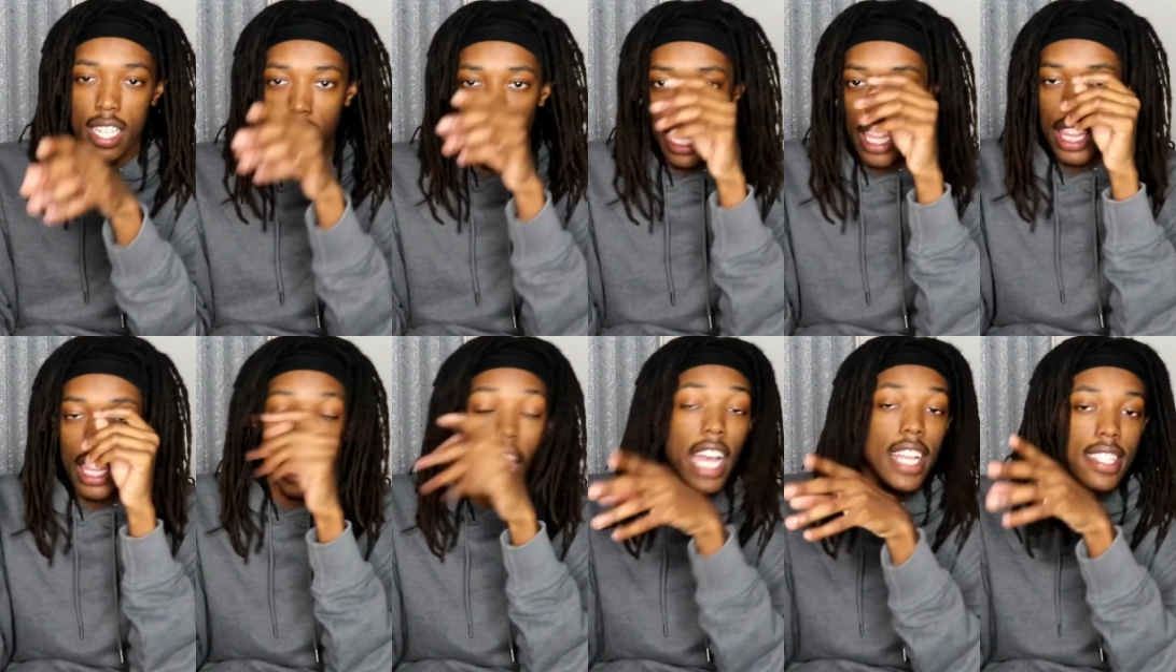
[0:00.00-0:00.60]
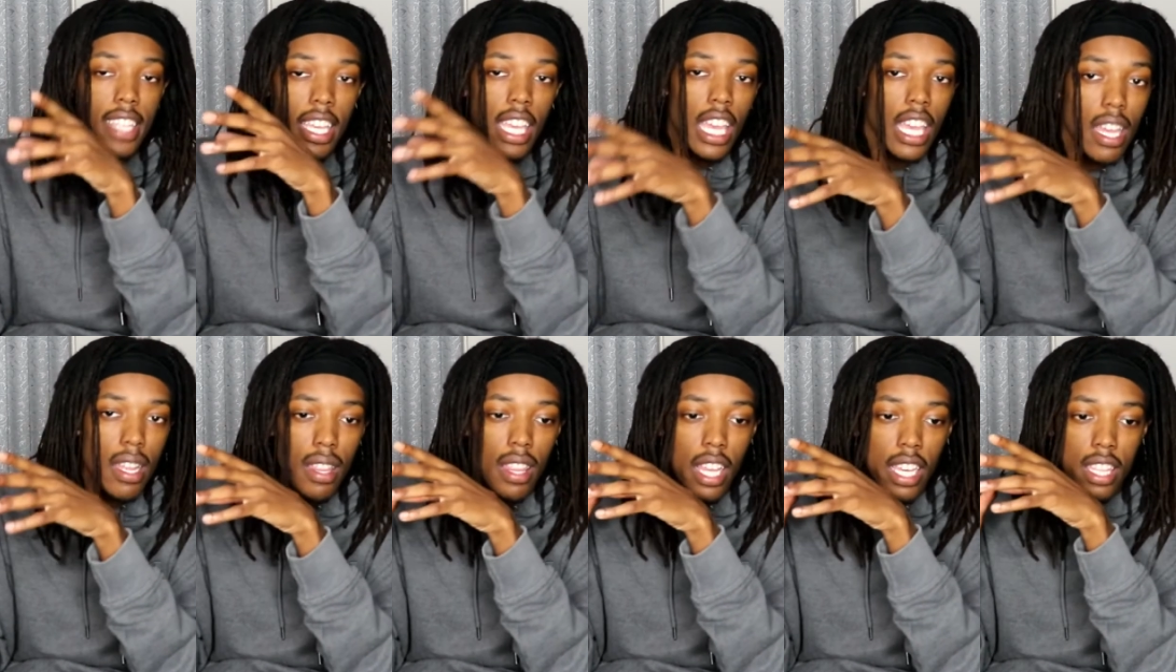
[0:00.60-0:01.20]
Like that's like
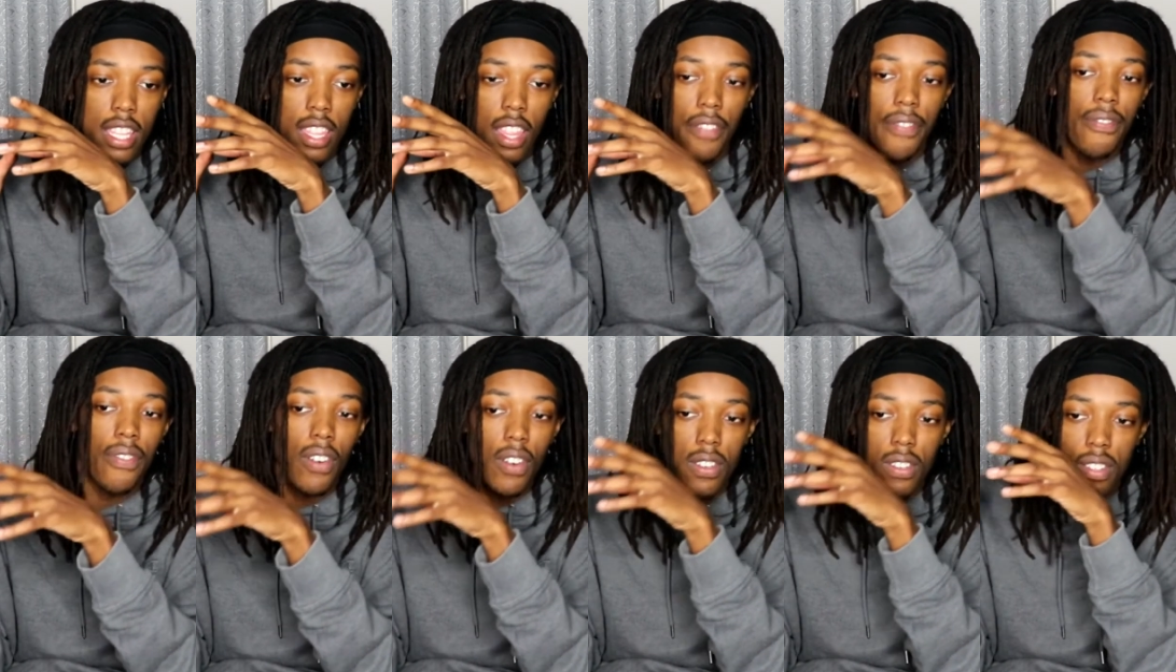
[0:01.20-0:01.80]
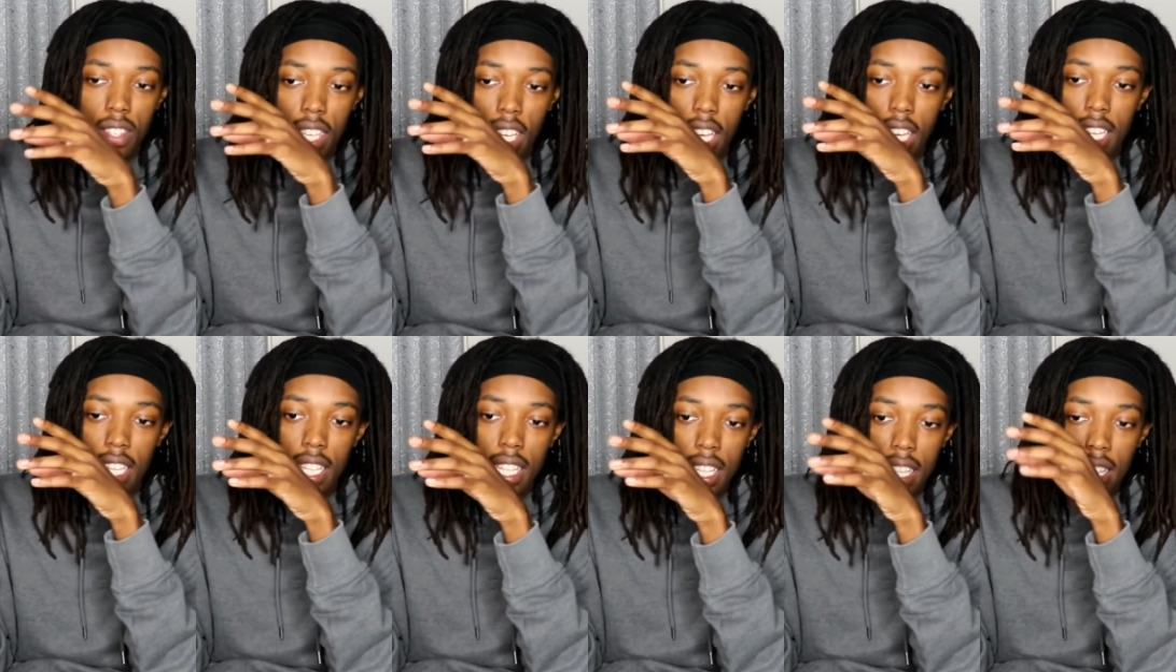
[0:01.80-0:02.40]
in like the first
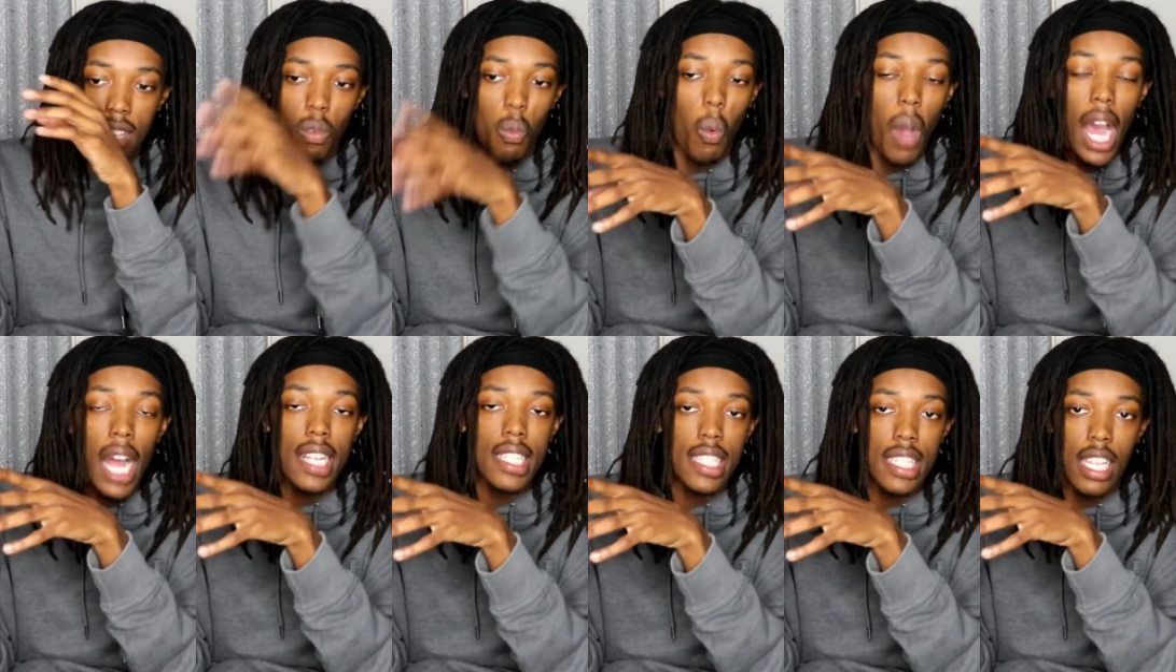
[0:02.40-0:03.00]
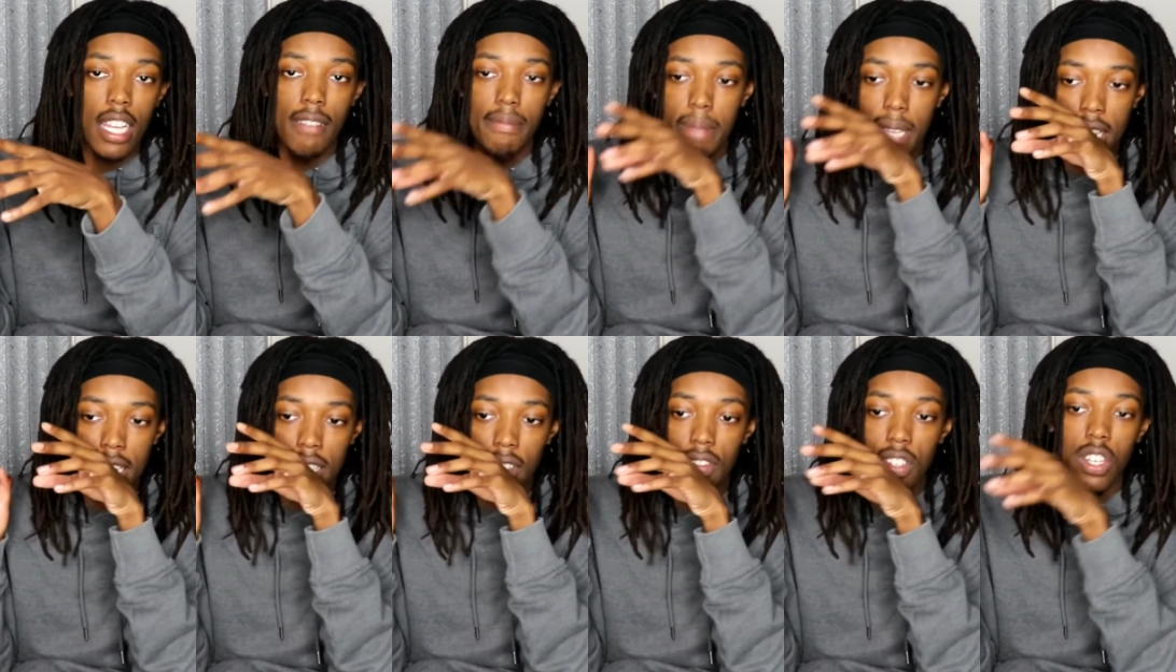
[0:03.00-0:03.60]
watch stuff
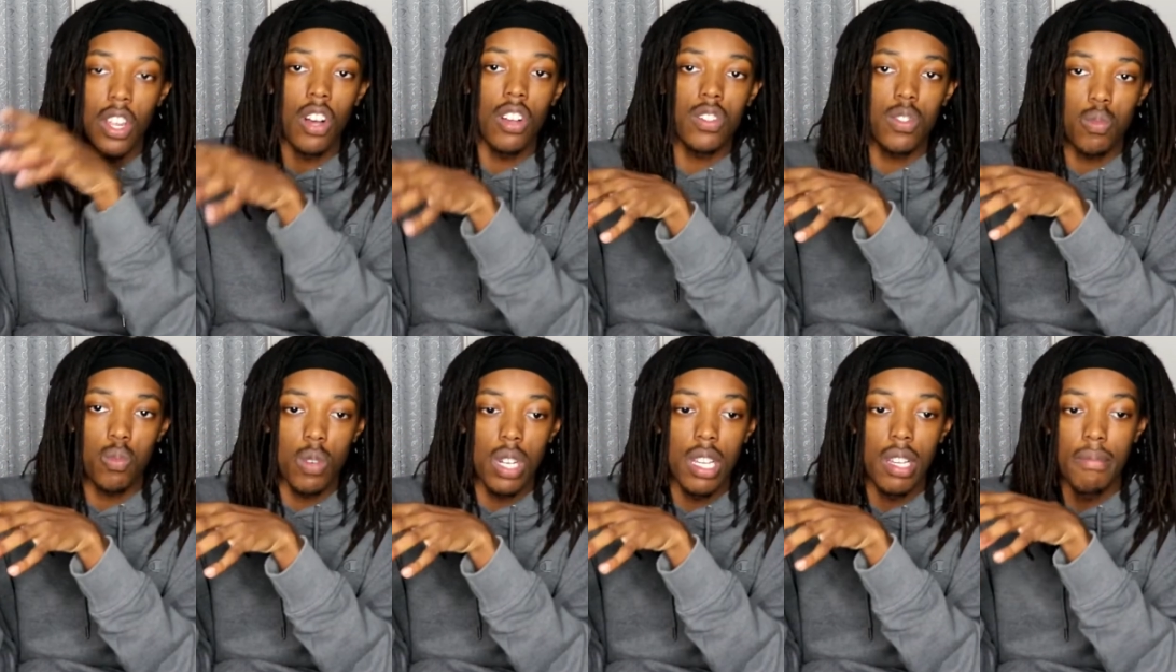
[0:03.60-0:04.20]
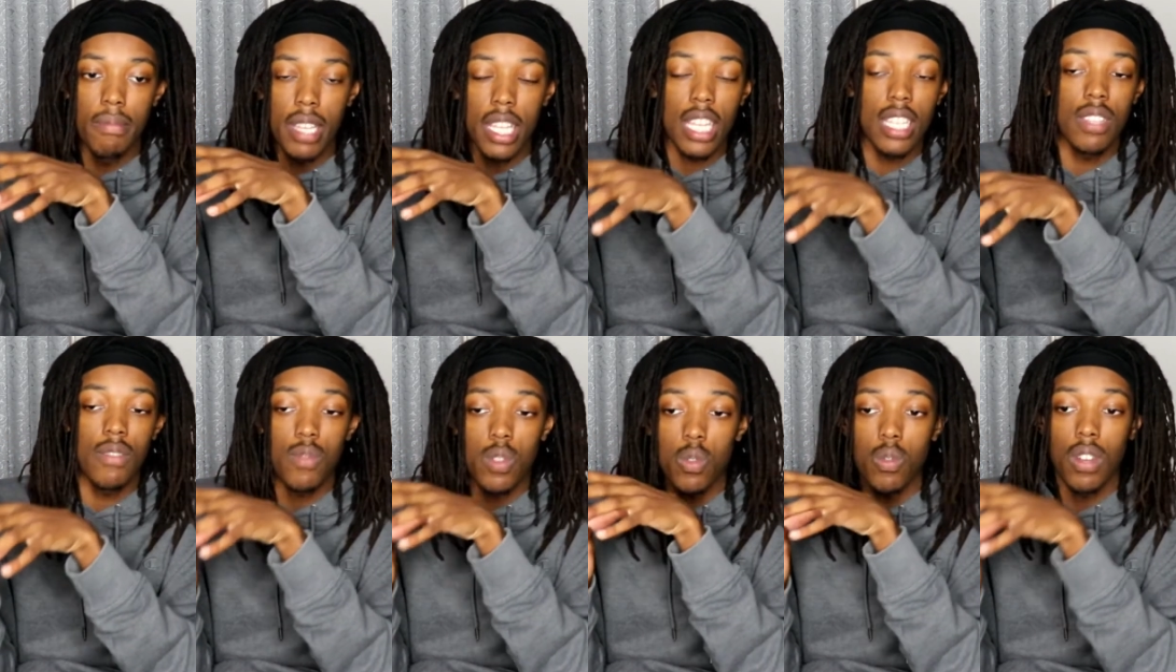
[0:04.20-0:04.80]
because of Adult Swim, because
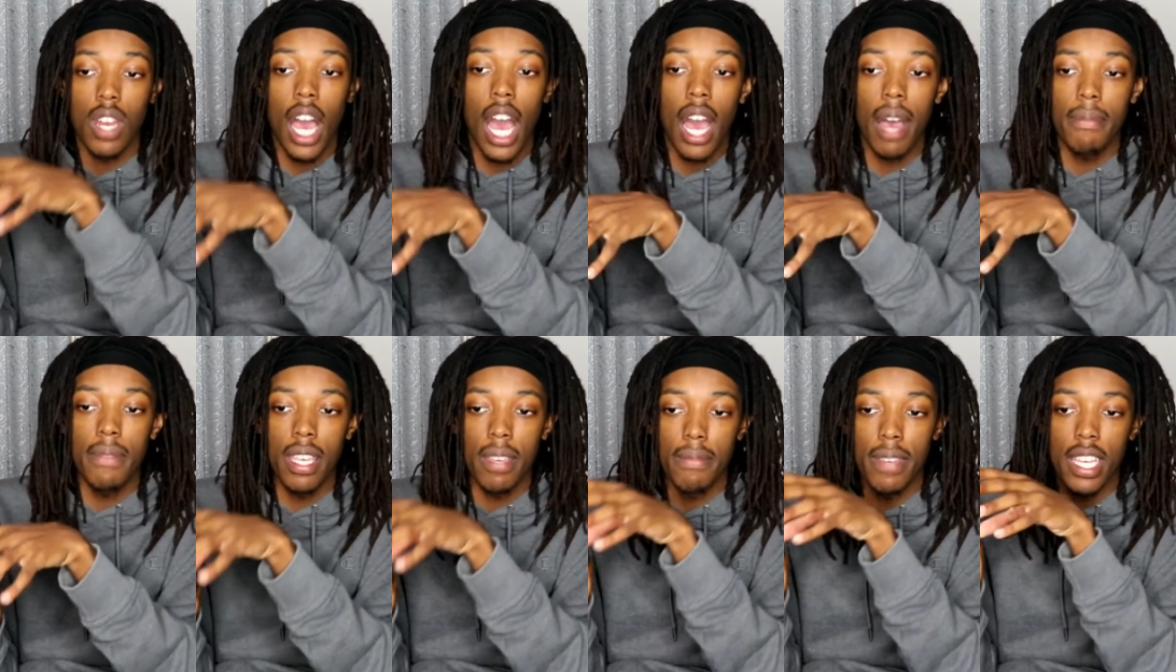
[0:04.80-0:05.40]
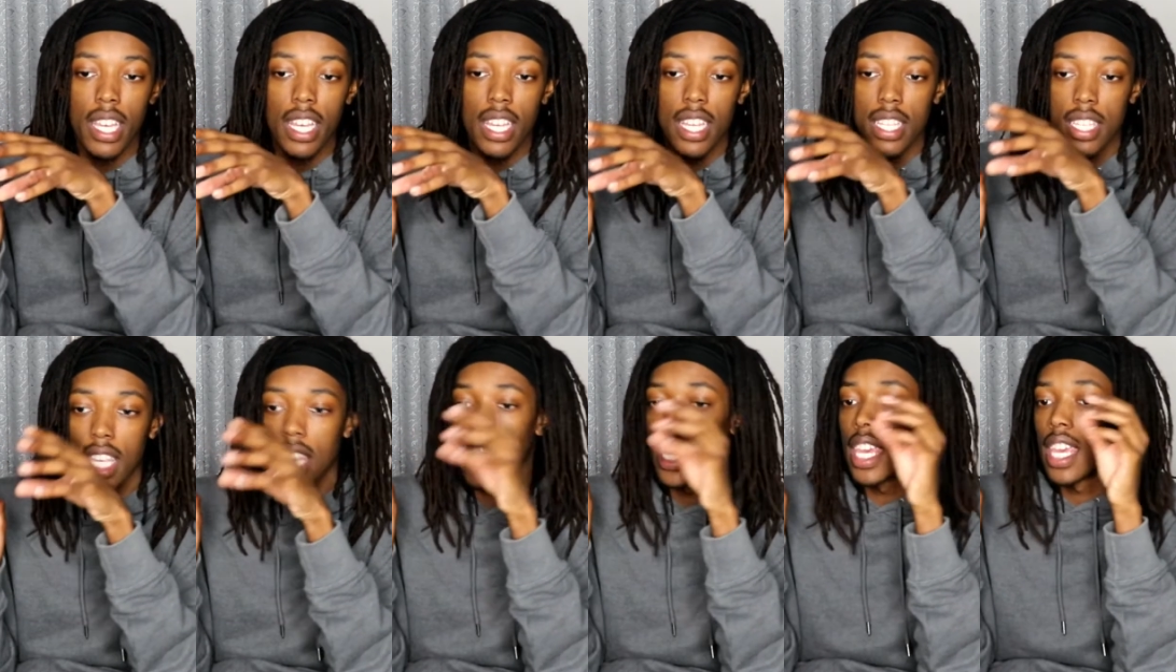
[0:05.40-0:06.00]
of Toonami, because